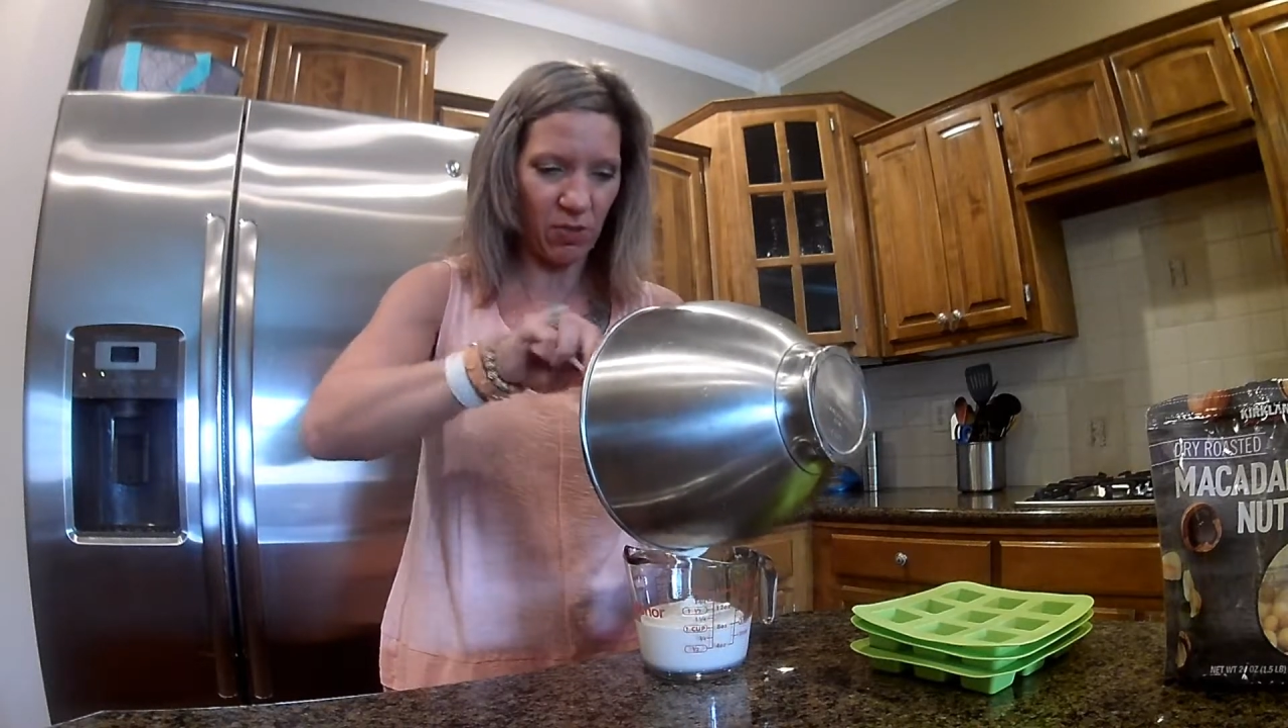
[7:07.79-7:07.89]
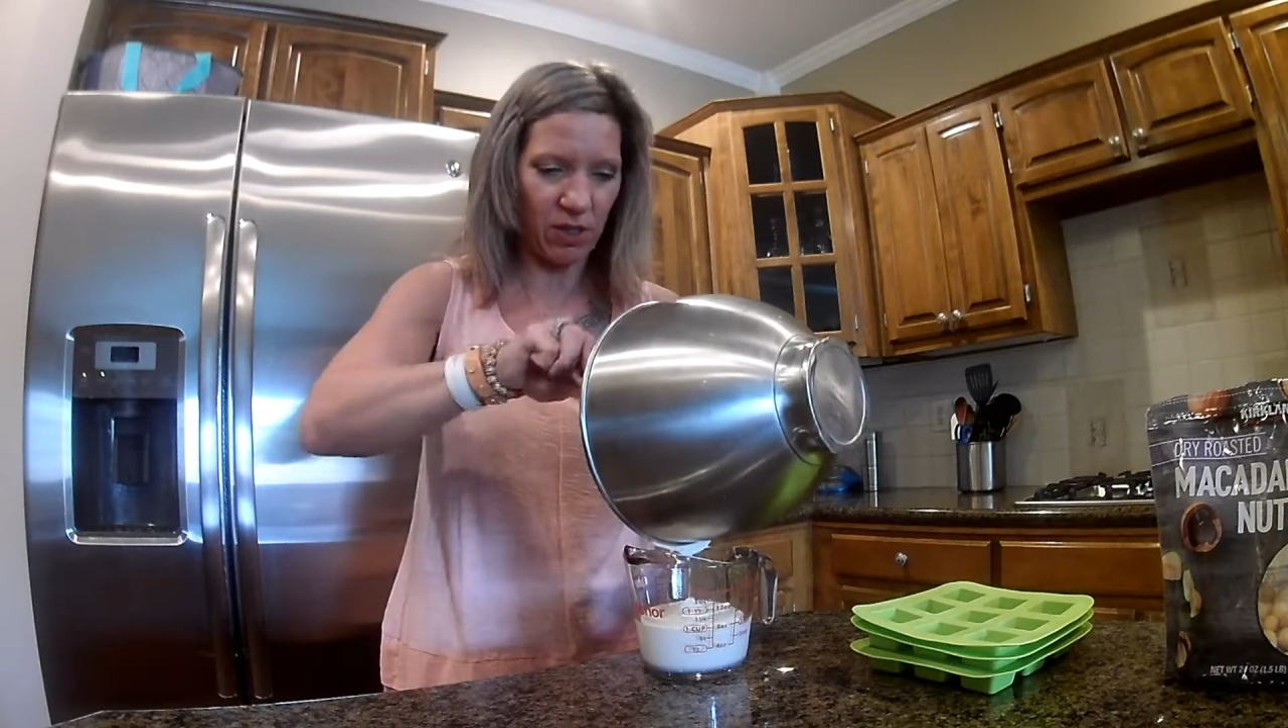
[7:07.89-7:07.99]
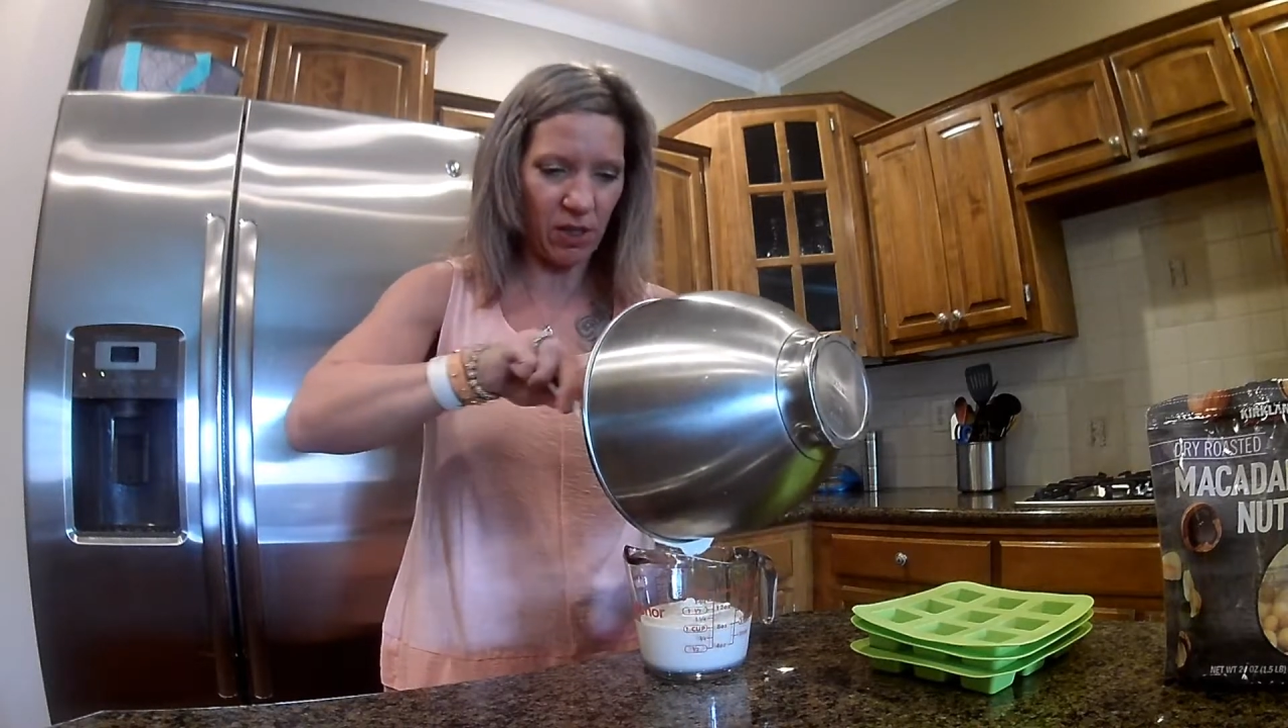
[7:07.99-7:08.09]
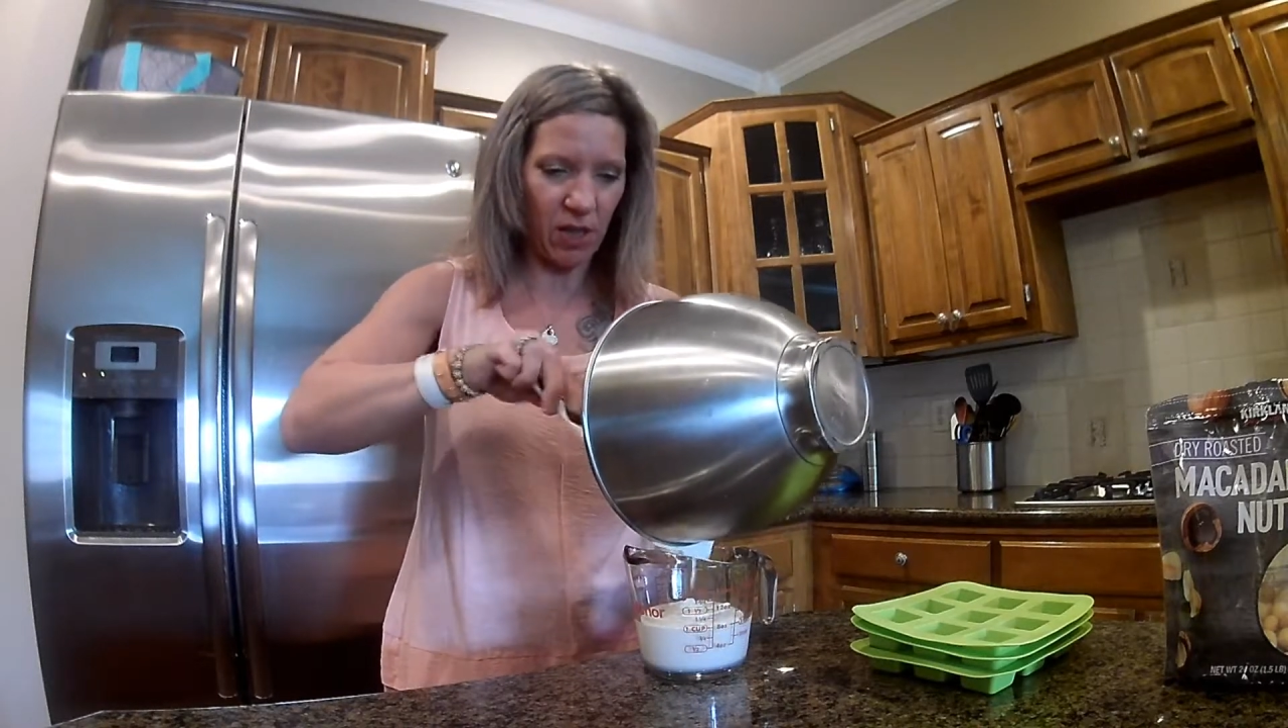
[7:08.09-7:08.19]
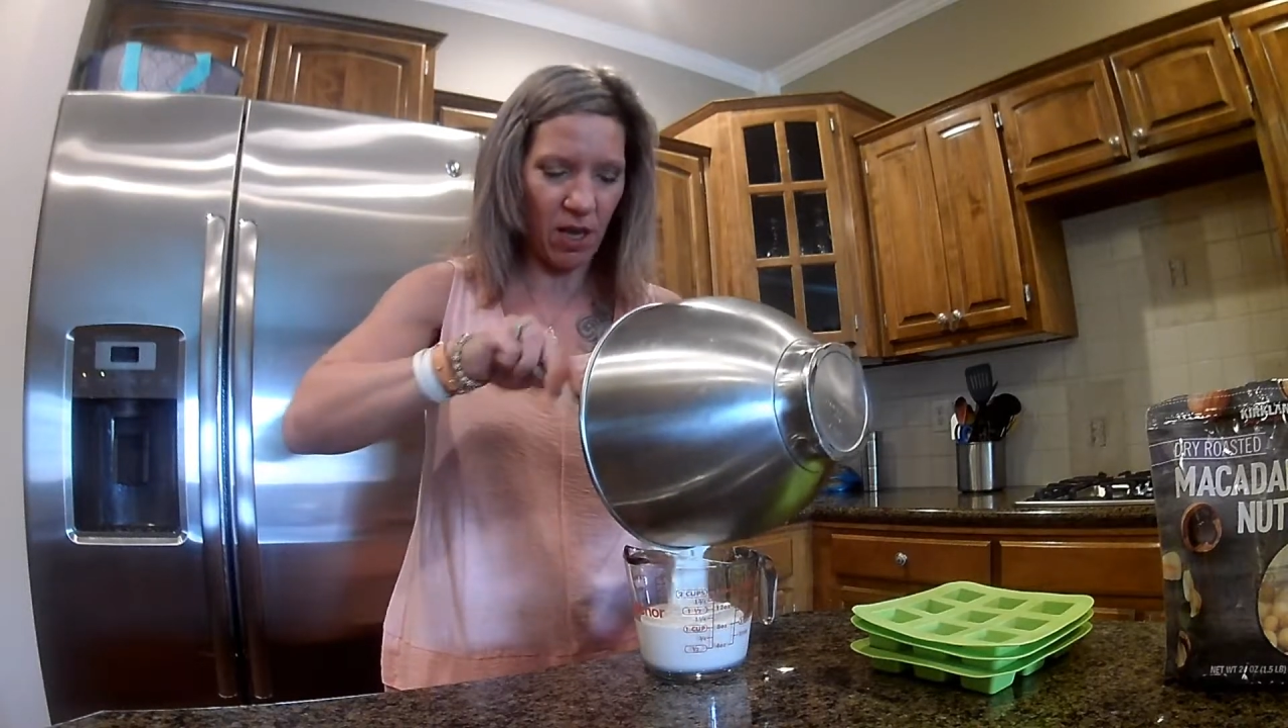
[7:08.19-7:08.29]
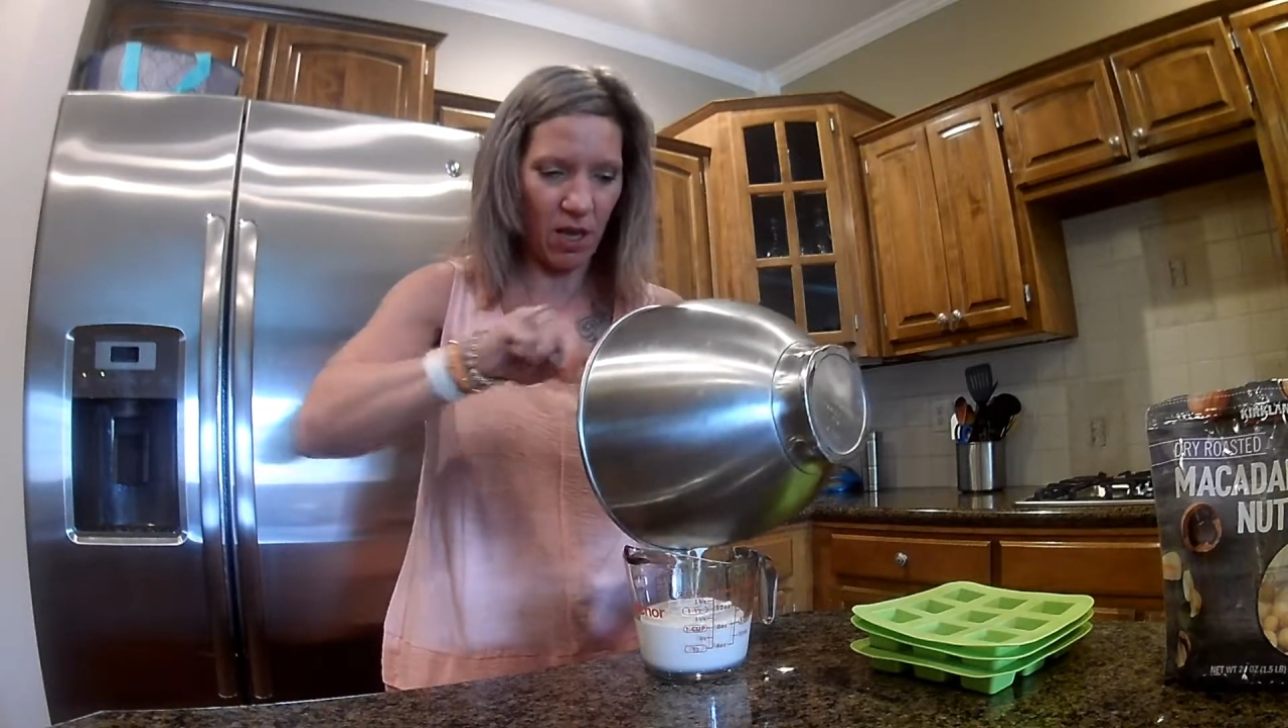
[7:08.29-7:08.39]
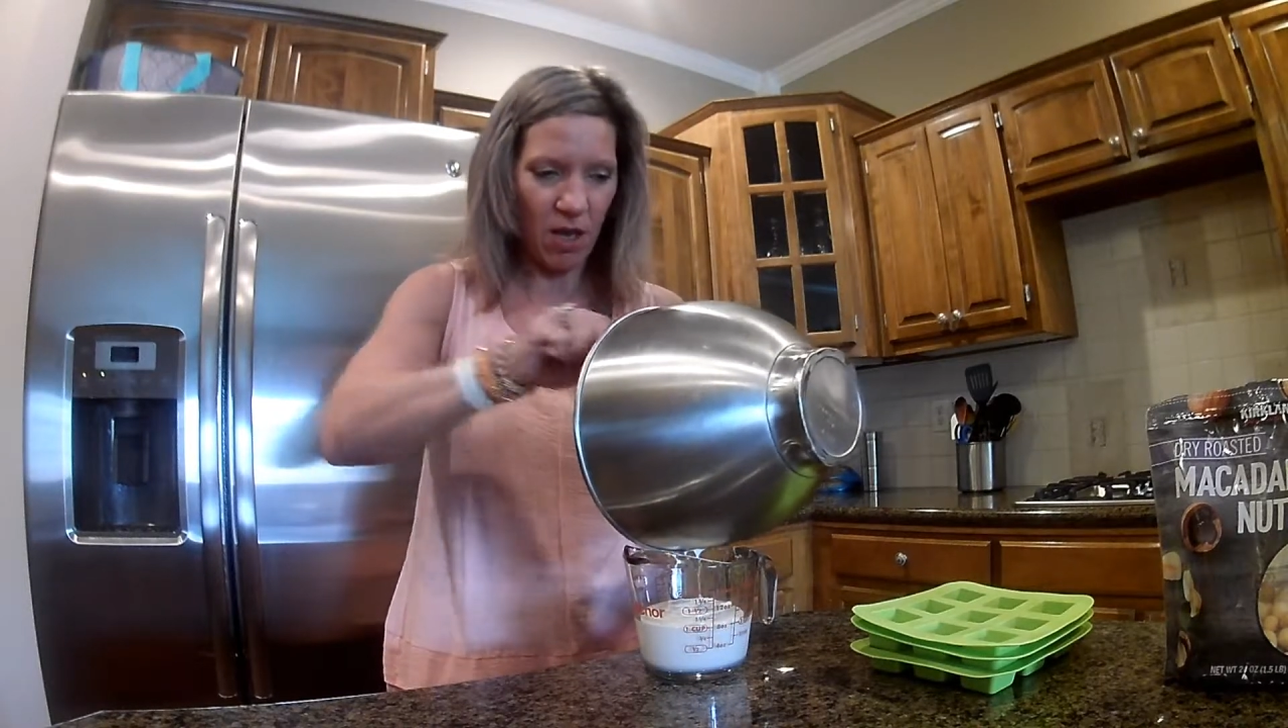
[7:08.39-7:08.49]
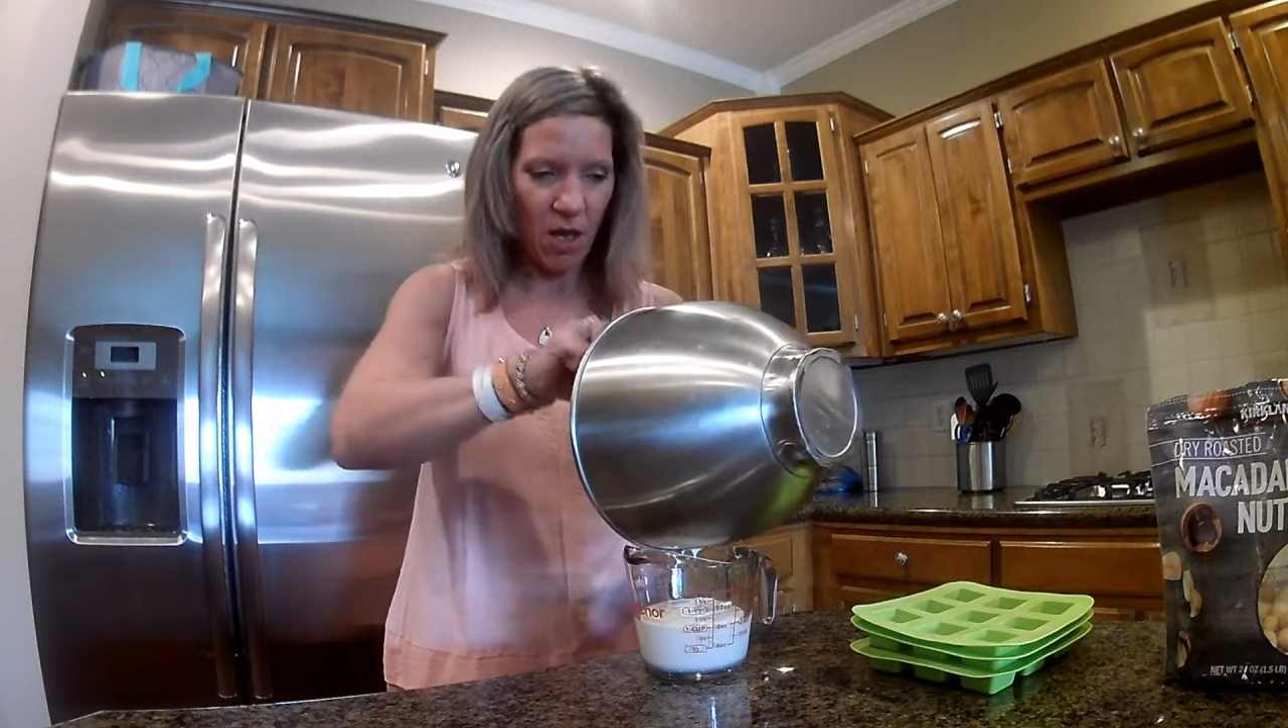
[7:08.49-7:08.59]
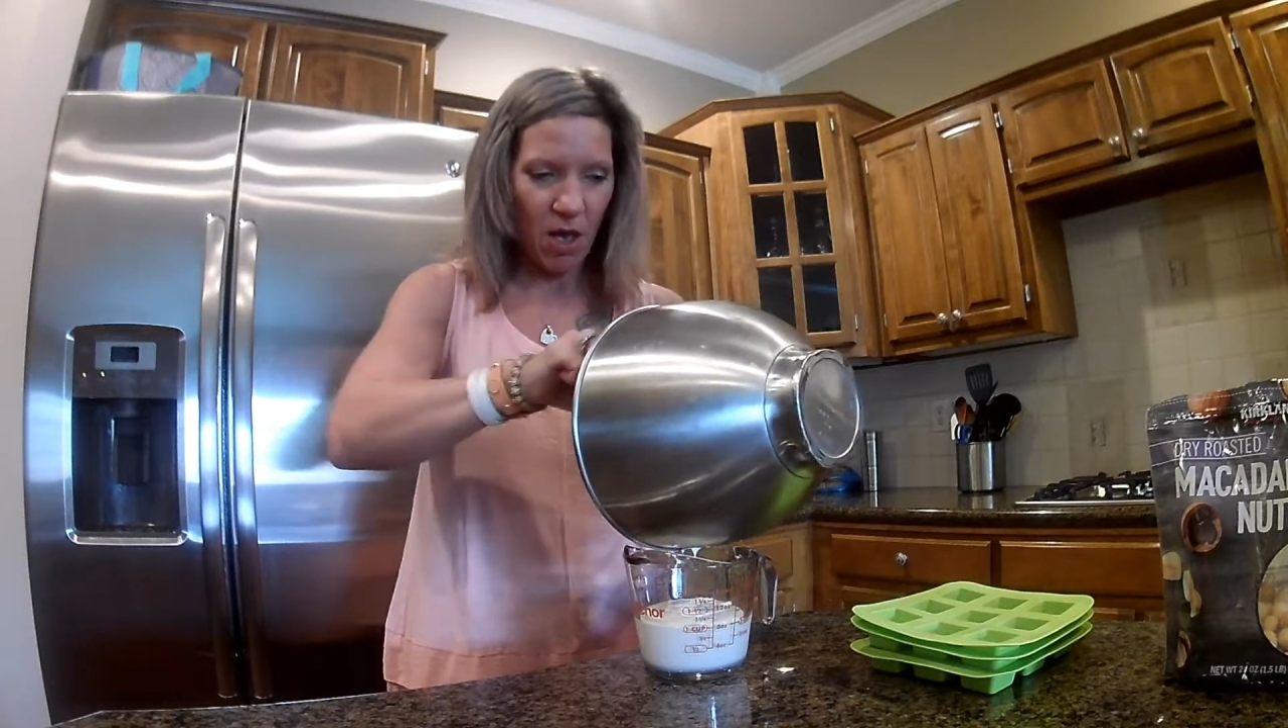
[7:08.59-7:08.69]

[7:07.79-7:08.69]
recently.